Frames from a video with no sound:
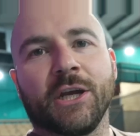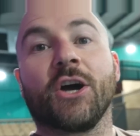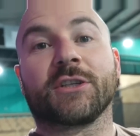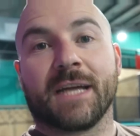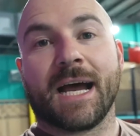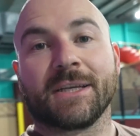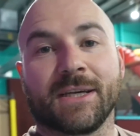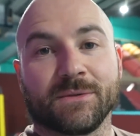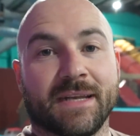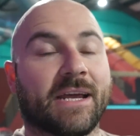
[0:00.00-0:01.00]
You got a star, so
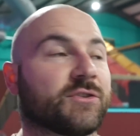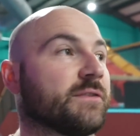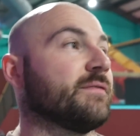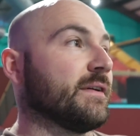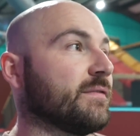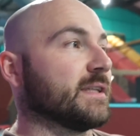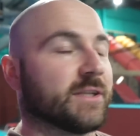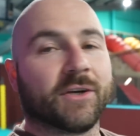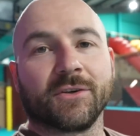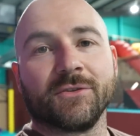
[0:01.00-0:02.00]
that was an extra 50
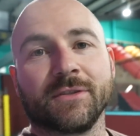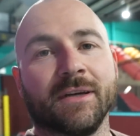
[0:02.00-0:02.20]
circles.